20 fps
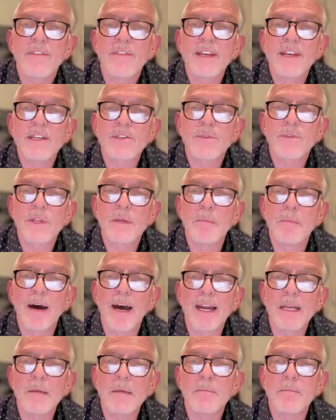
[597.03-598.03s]
these were the
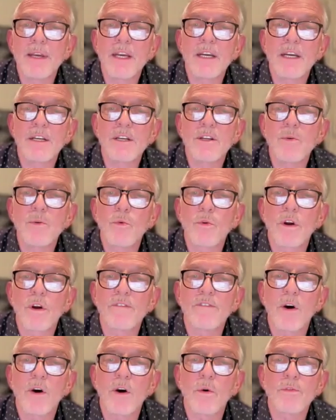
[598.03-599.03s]
mighty men who were
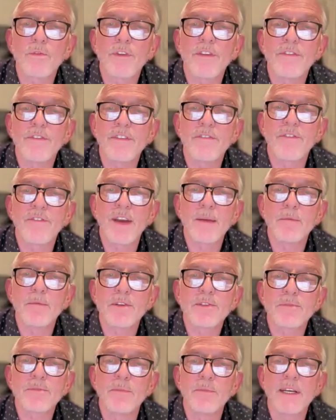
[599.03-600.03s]
of old, the
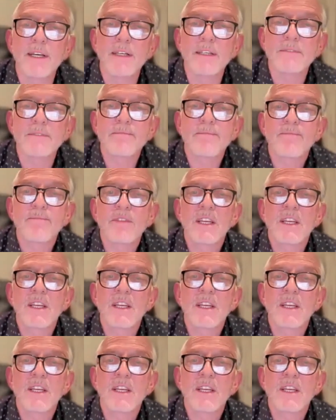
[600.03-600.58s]
famous men.